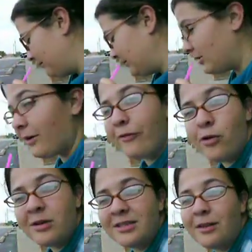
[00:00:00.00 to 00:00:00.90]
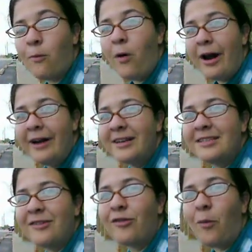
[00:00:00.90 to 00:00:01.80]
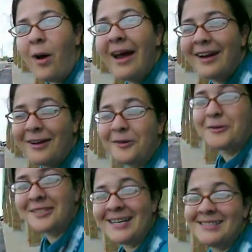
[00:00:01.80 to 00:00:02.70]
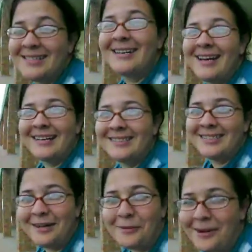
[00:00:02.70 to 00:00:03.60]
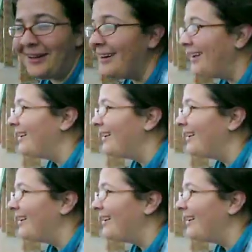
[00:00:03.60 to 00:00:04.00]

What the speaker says: Of course, the whitest of the white girls has to dance to it.